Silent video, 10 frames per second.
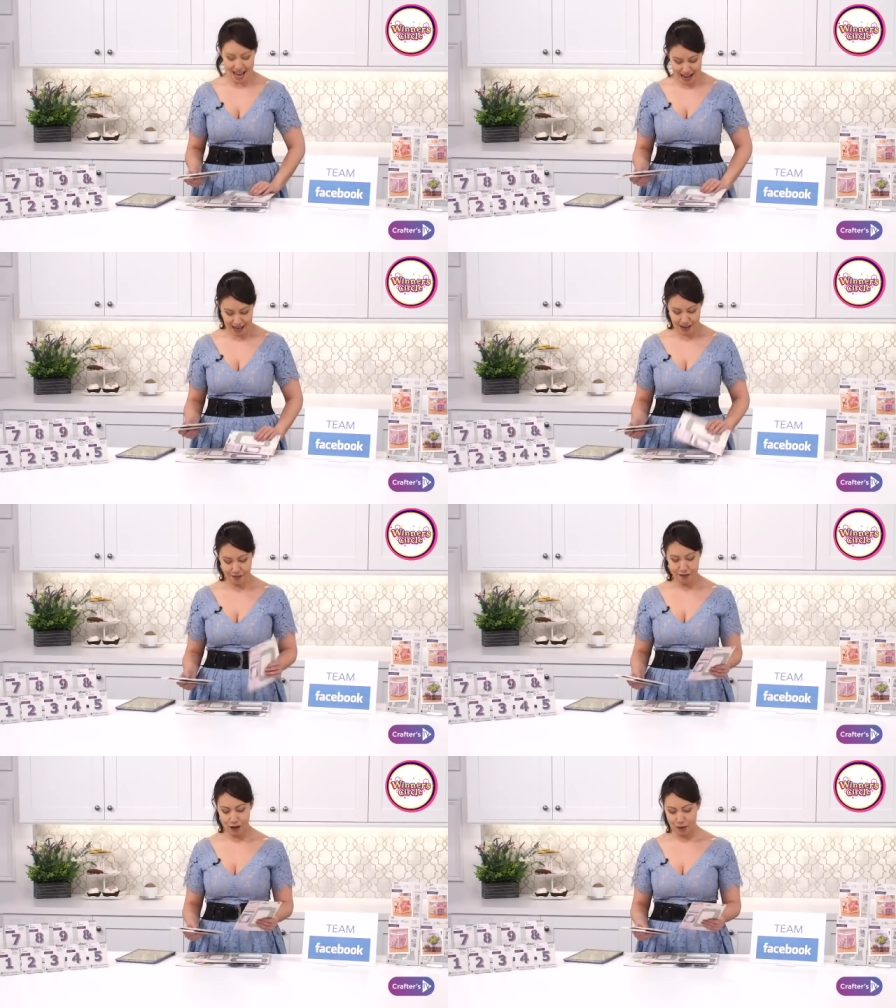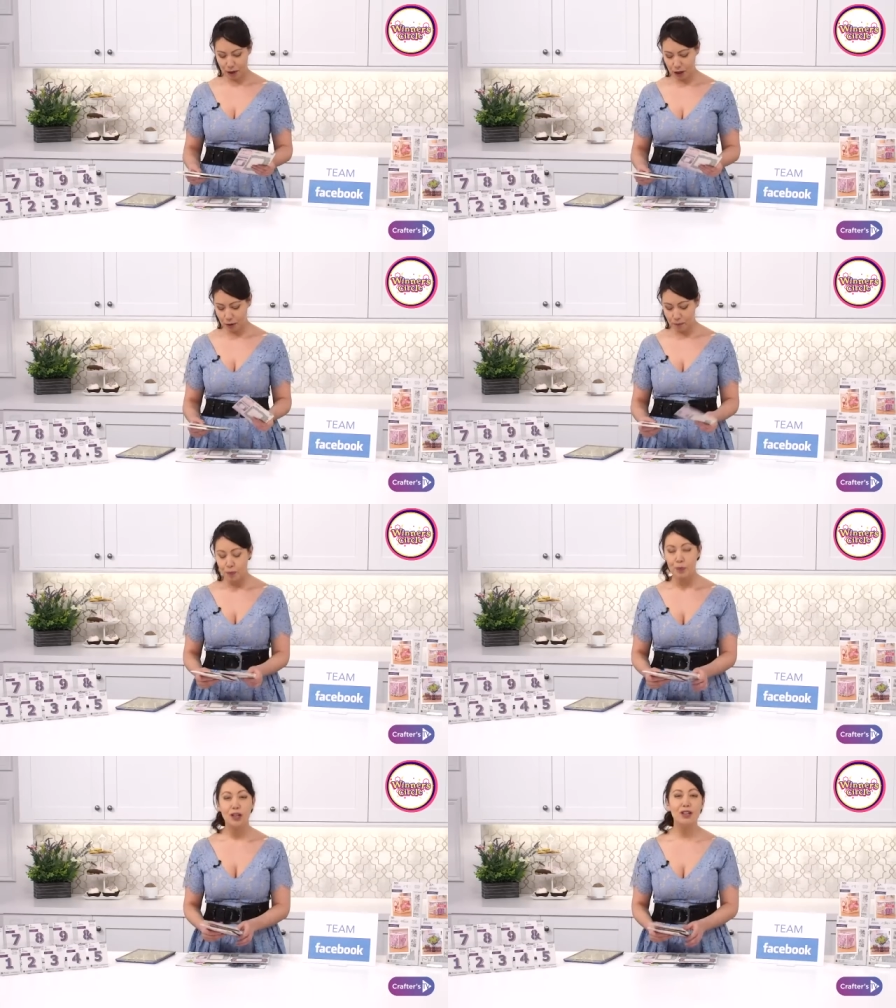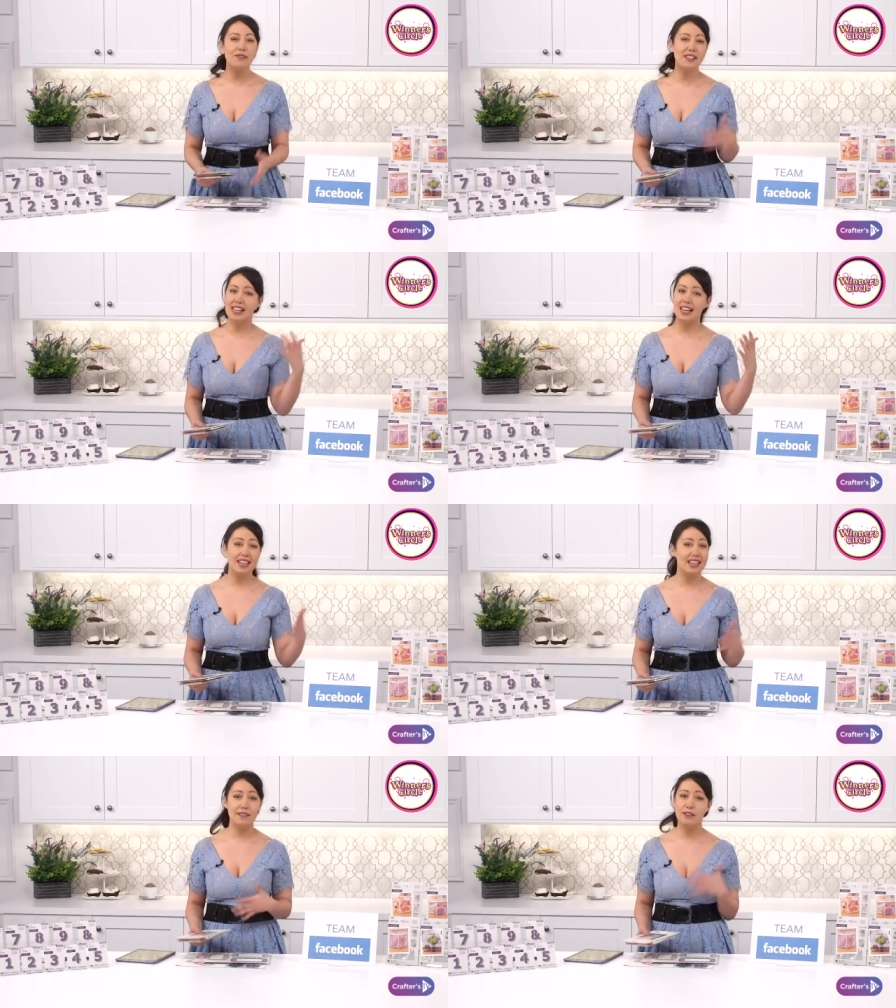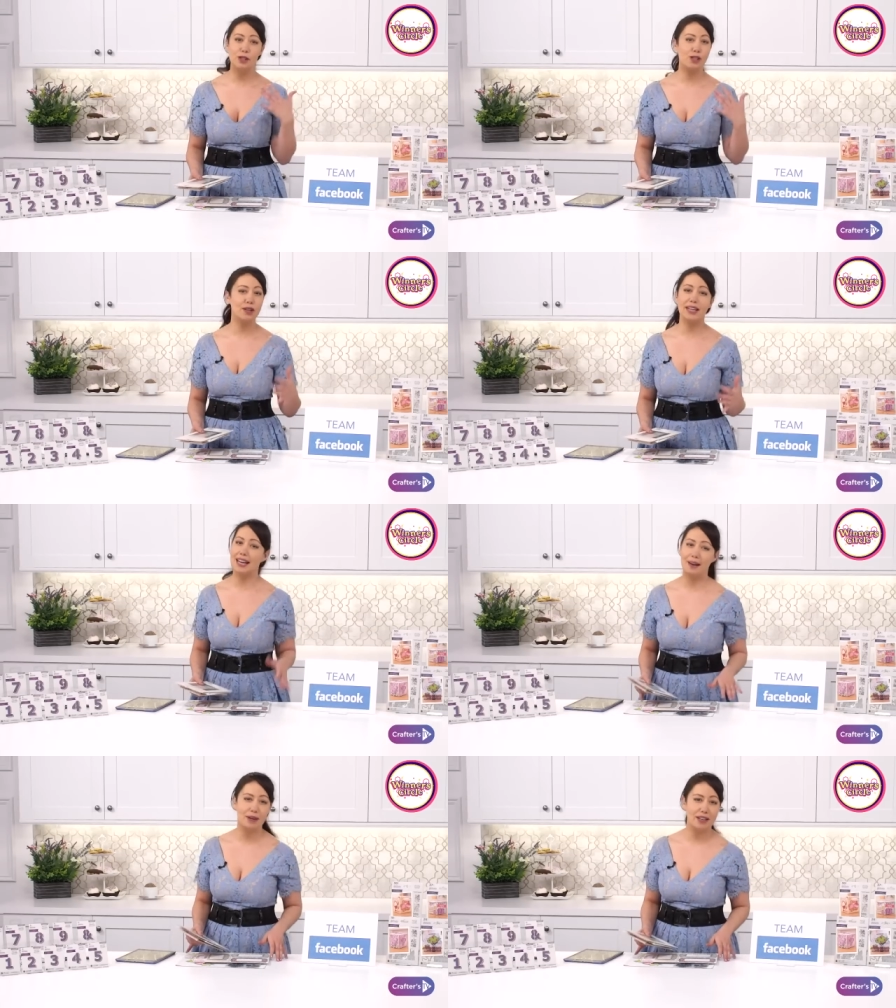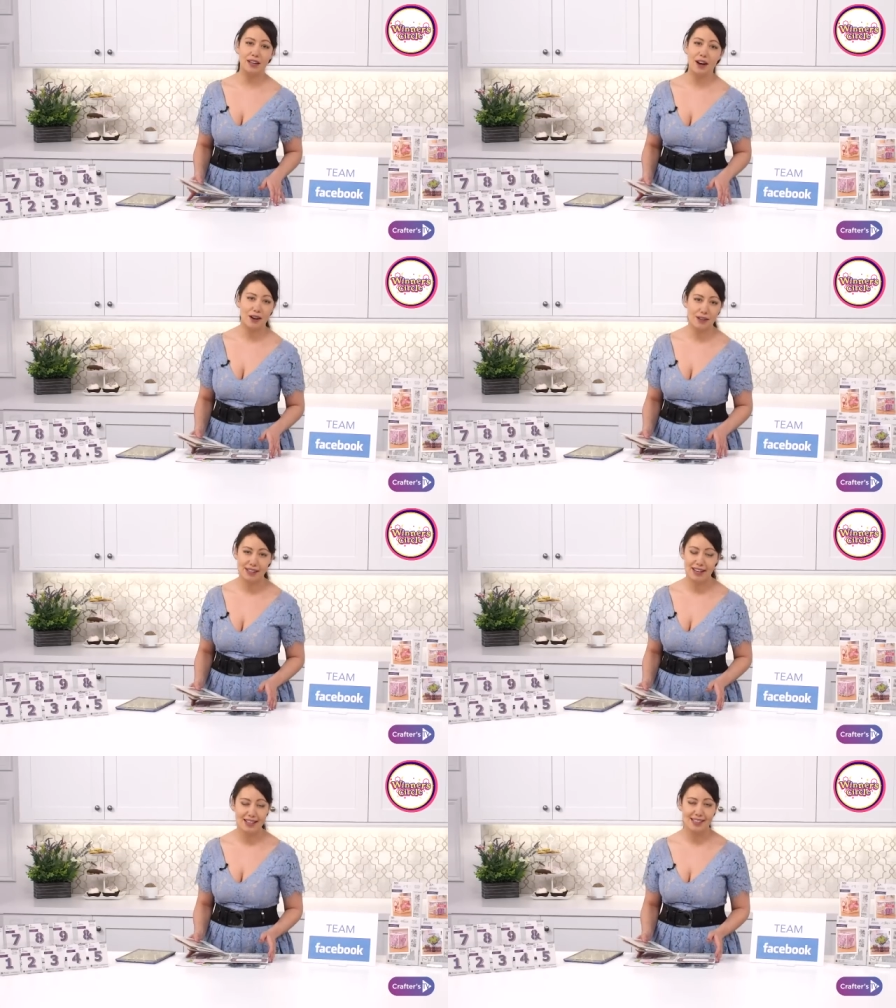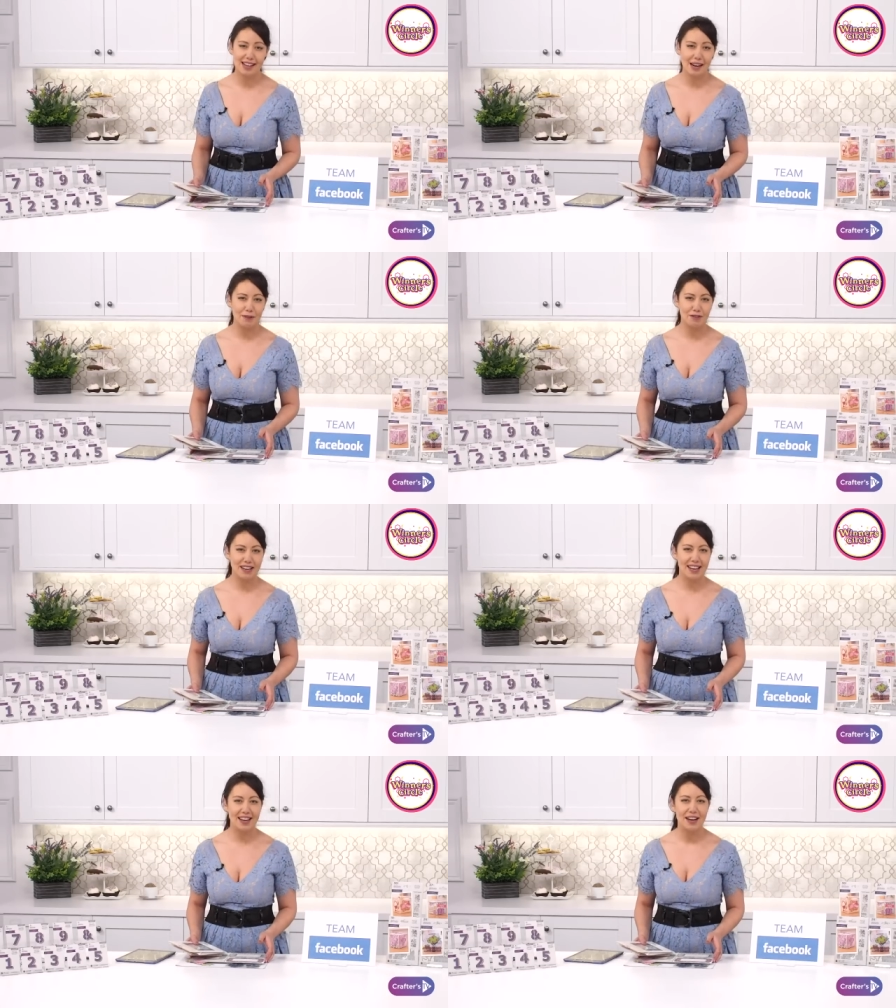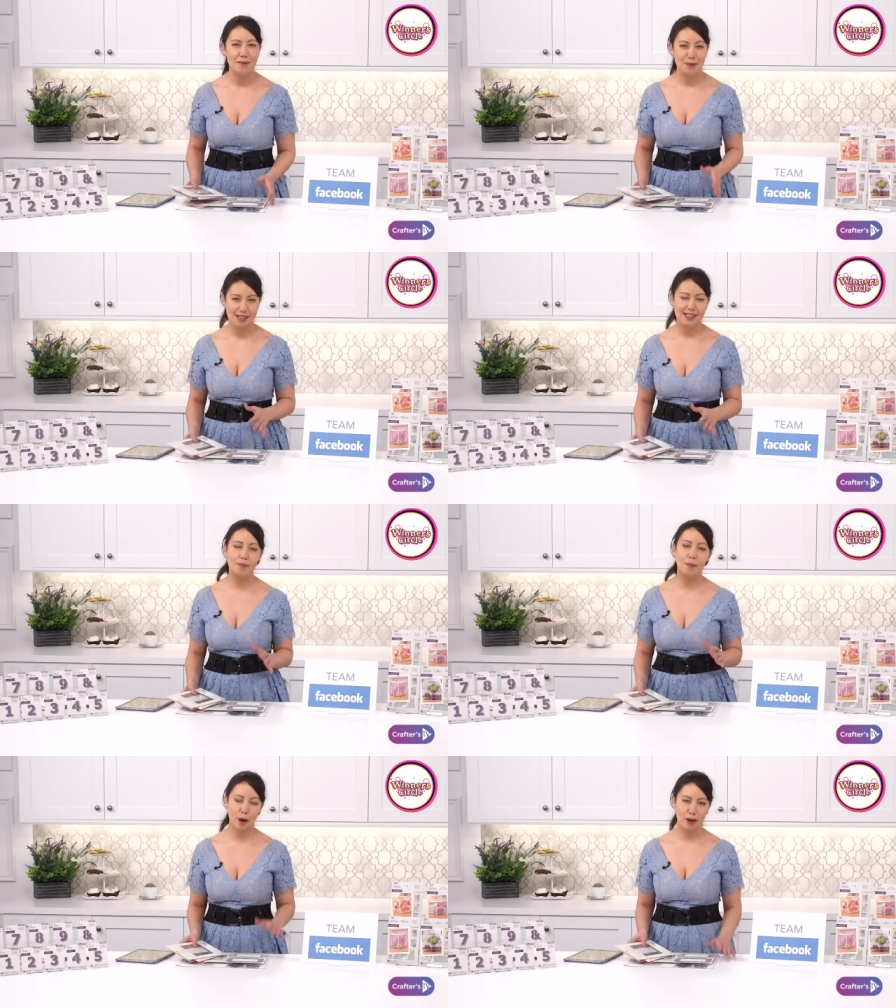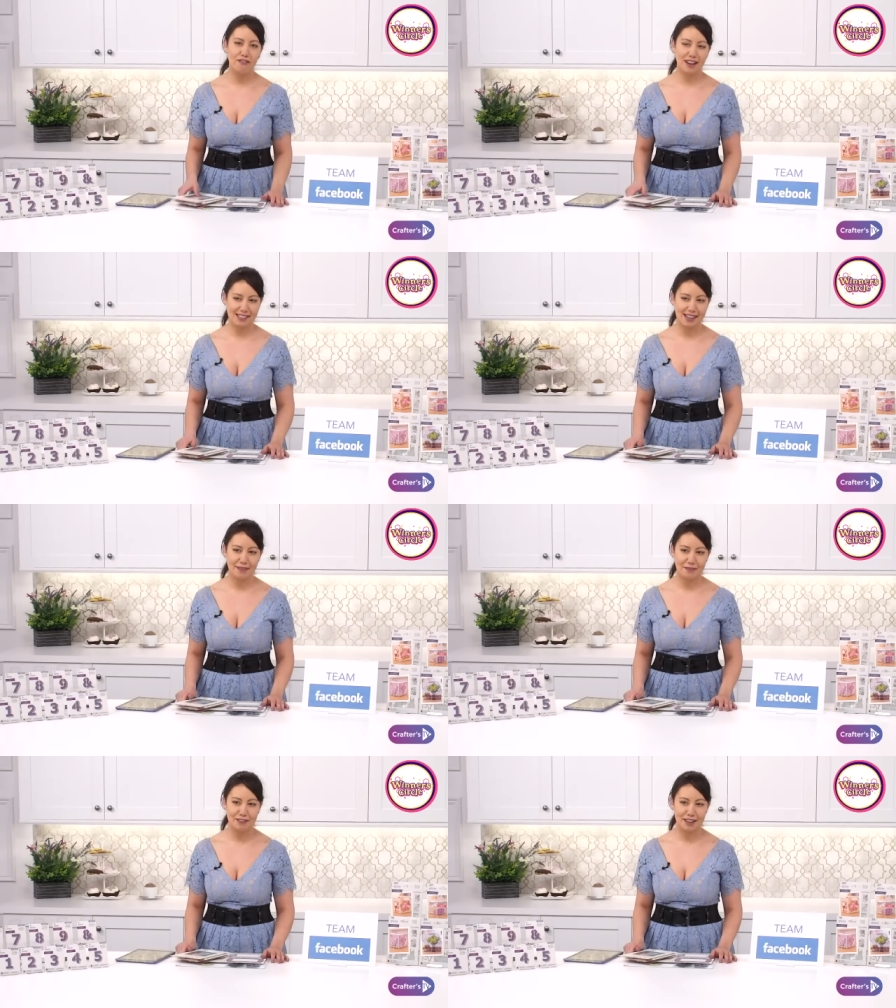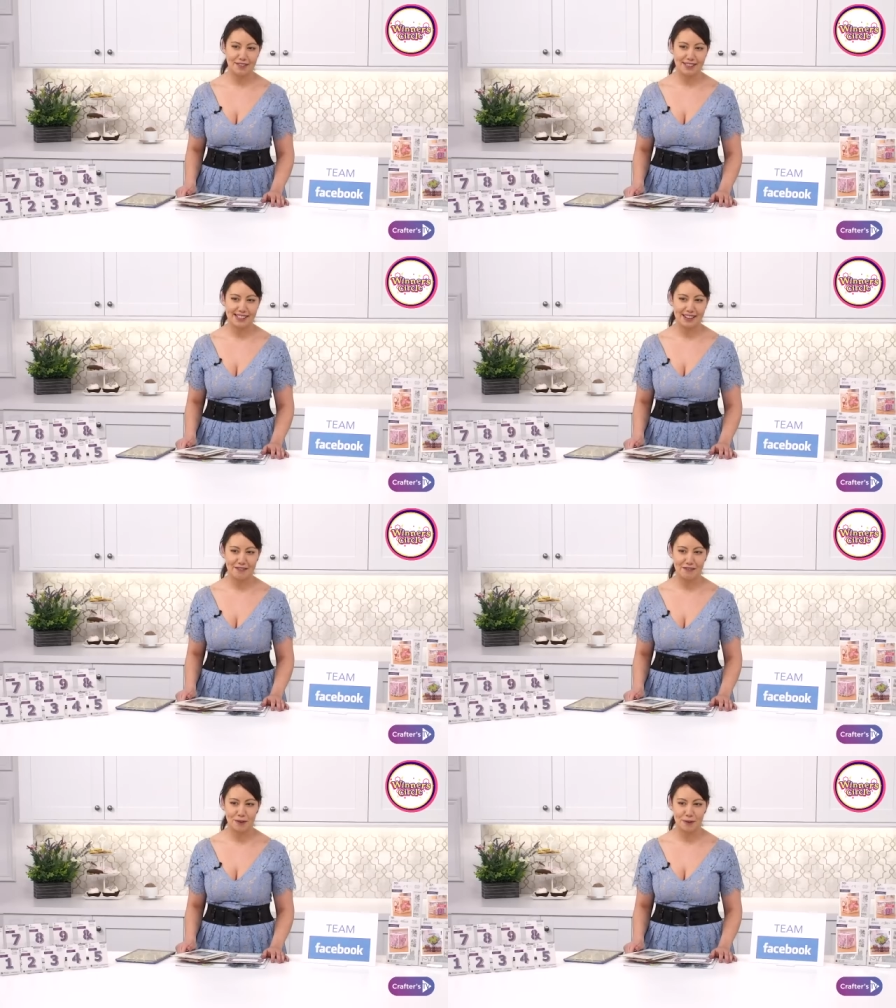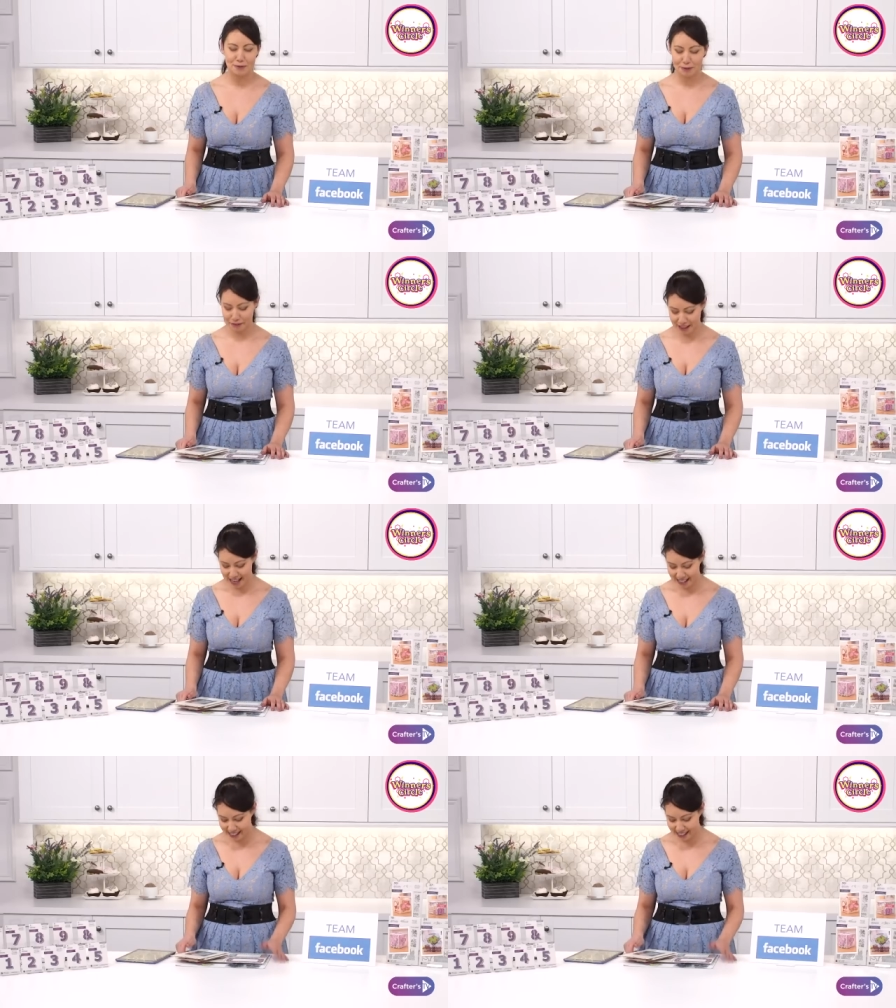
Any of you who love sitting, even just looking out at your garden at this time of year, because it's a perfect time of year, isn't it, for all of this.